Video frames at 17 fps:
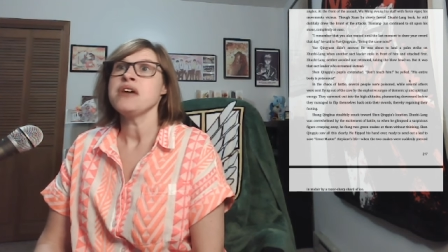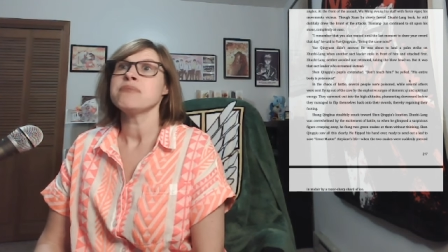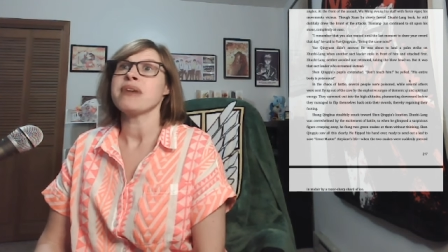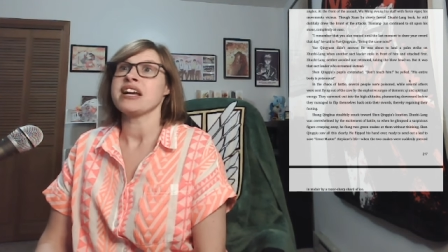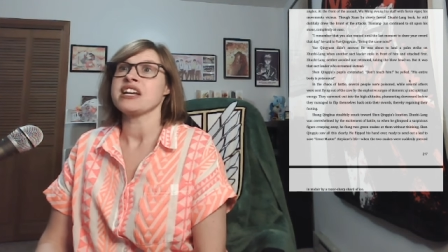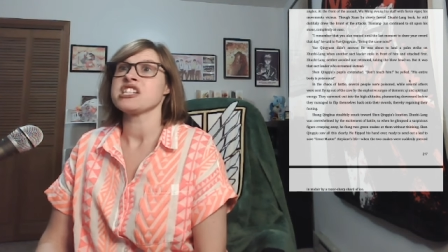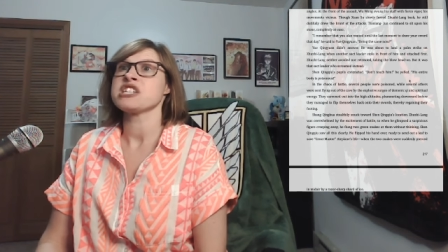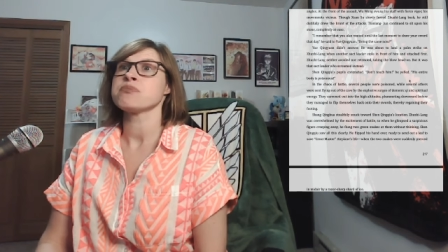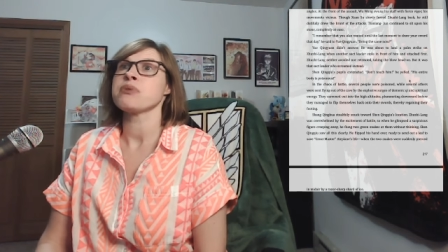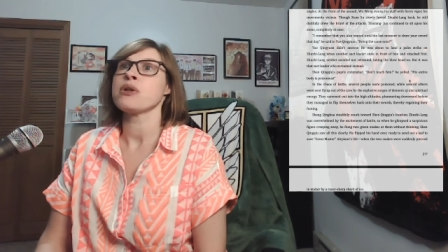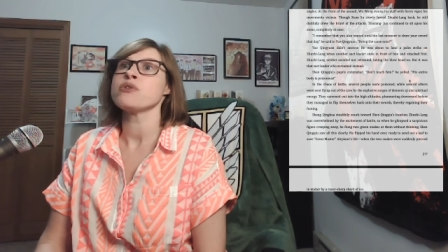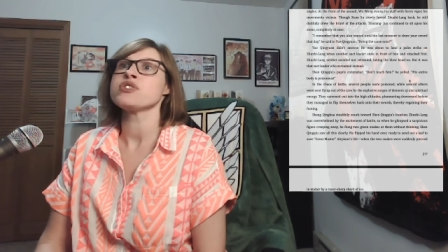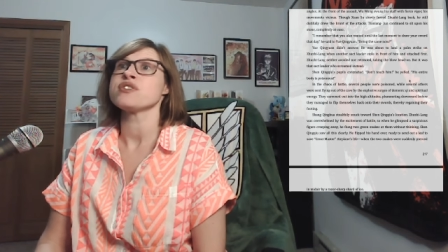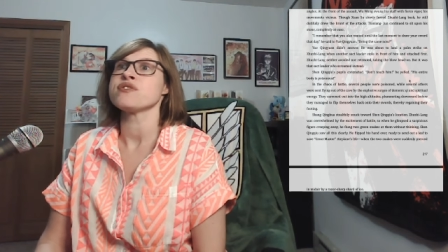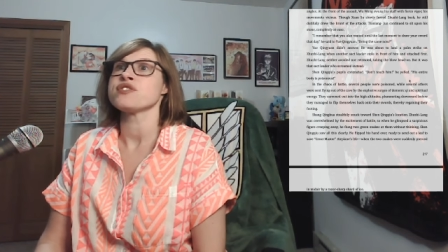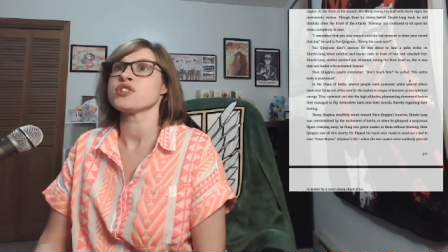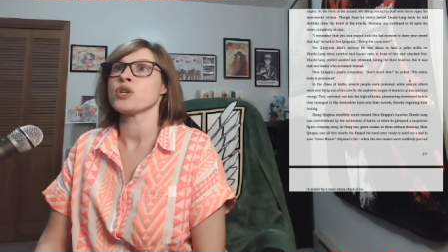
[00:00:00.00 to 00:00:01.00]
by
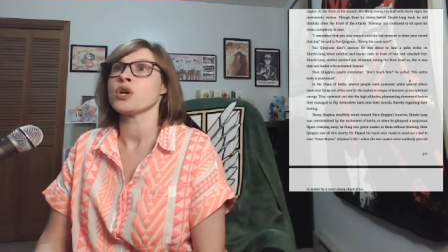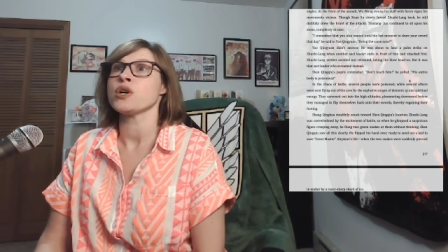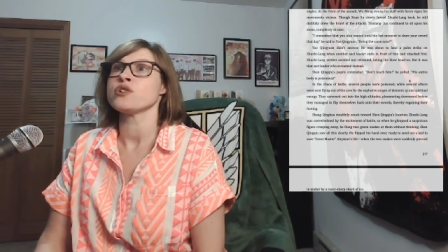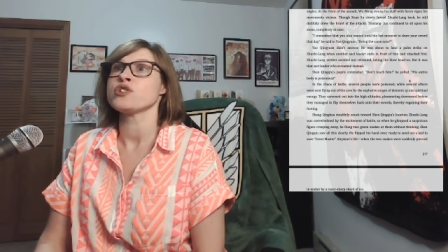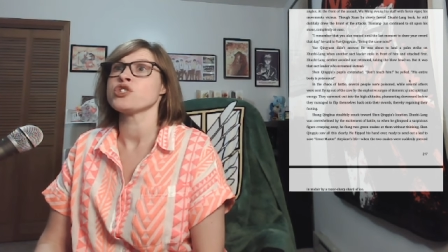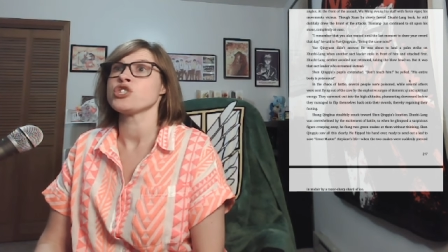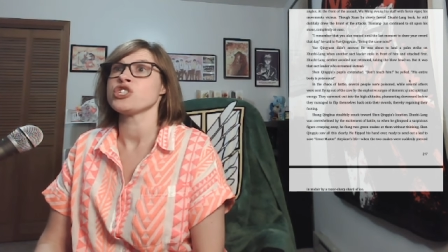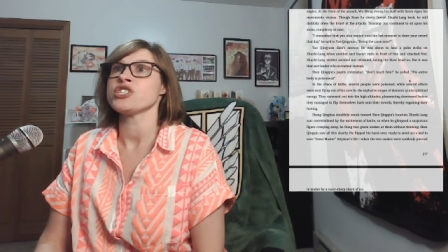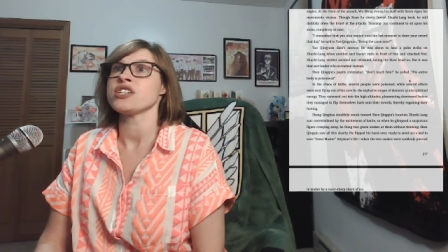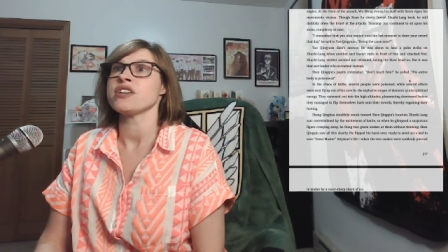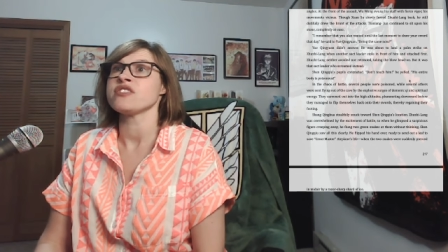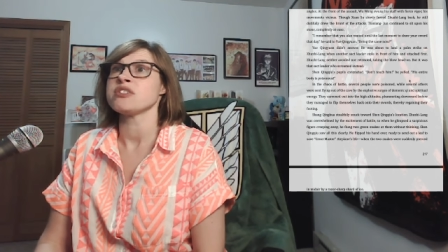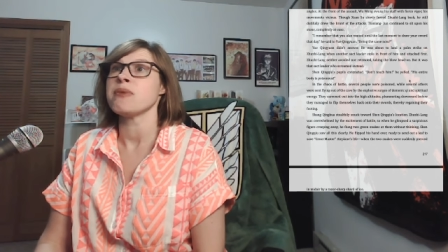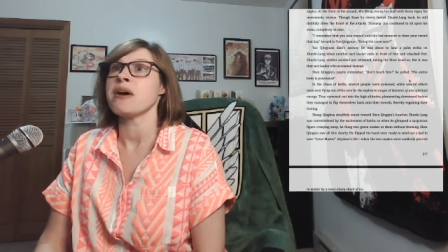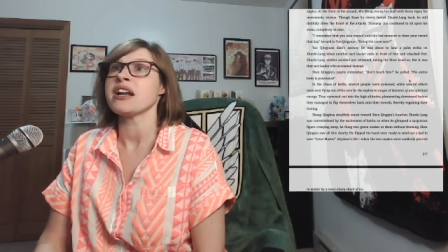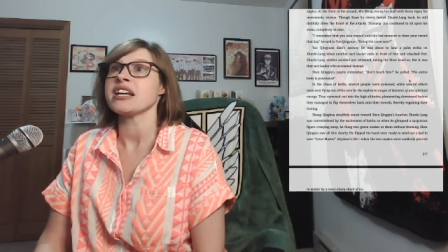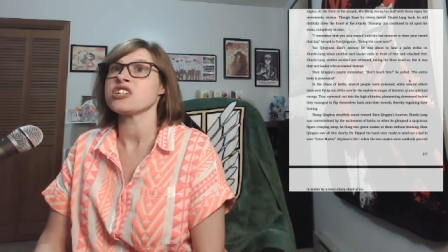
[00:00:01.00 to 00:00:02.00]
explosive surges of
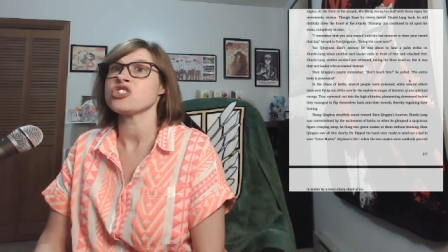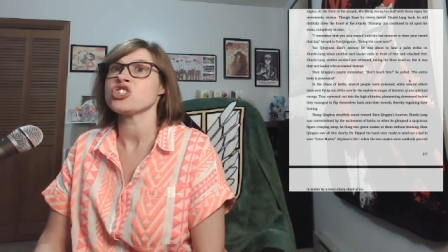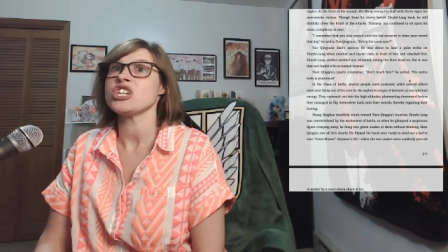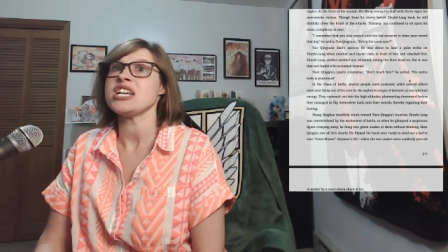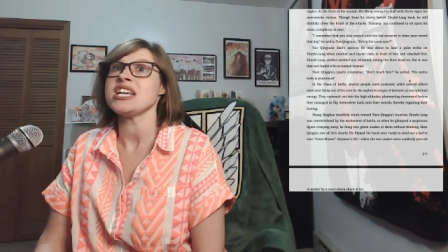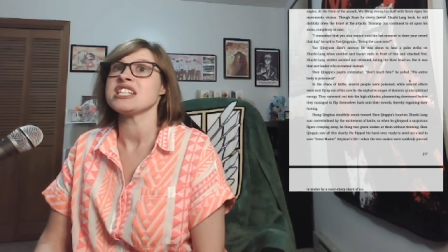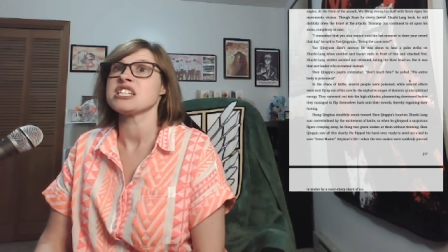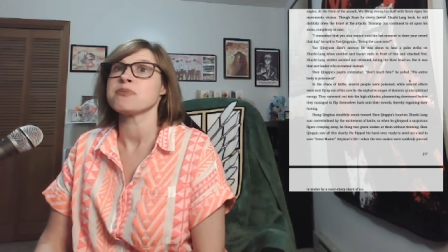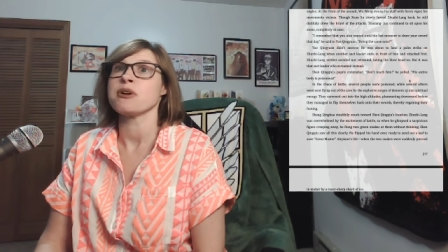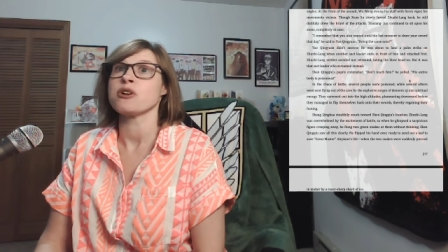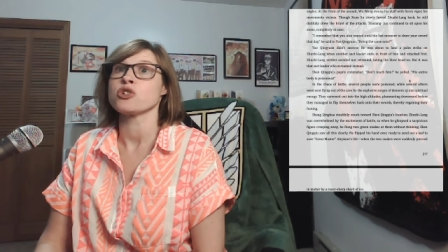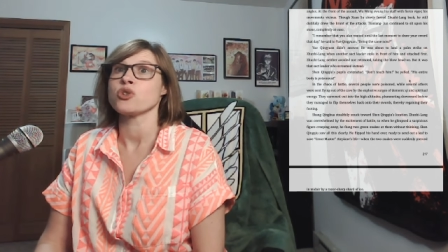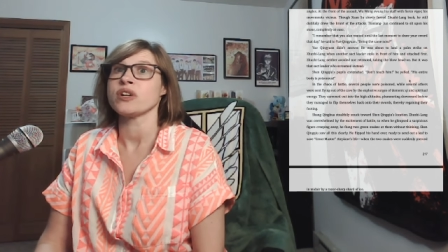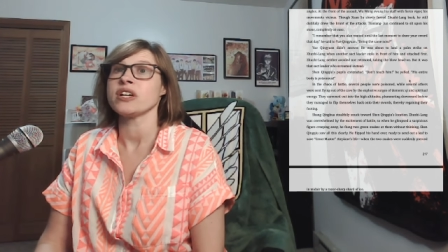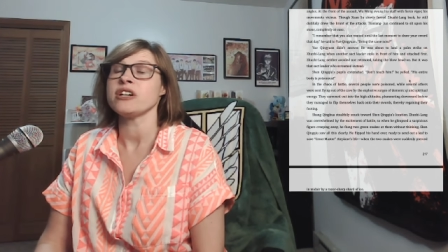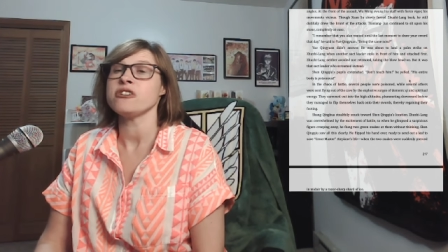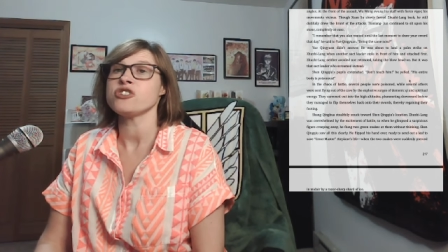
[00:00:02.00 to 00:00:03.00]
demonic chi and
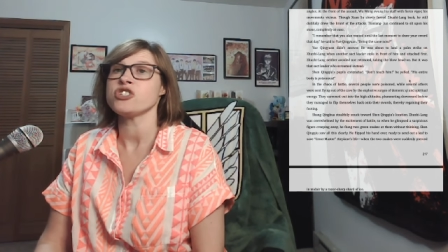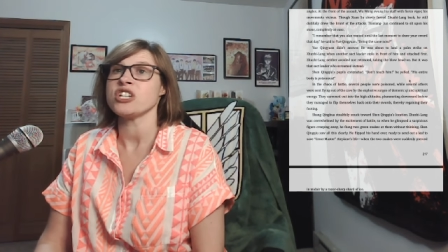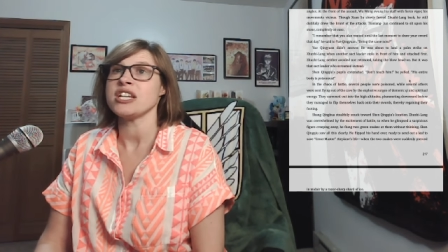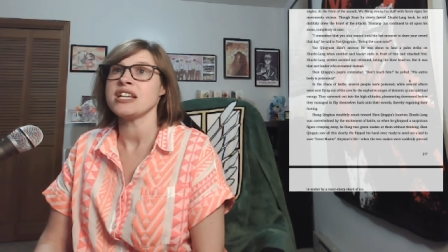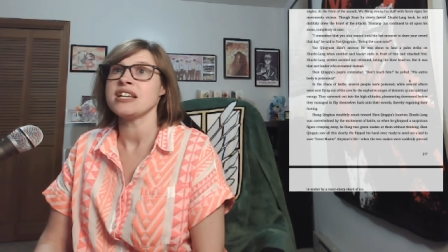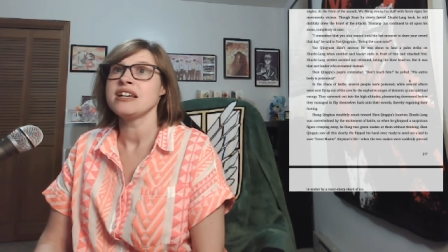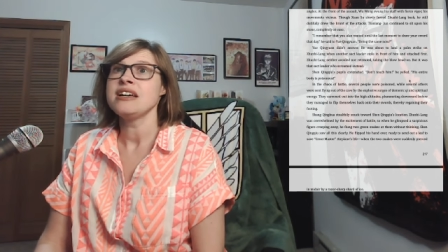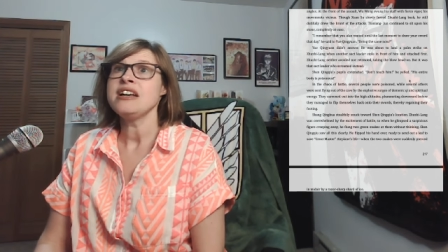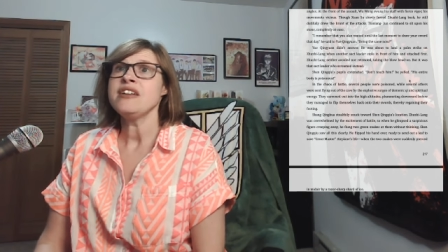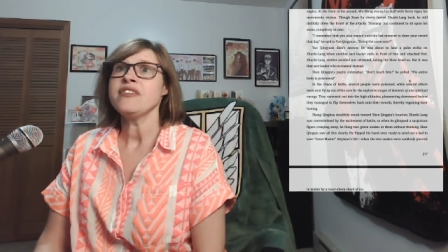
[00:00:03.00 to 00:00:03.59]
spiritual energy.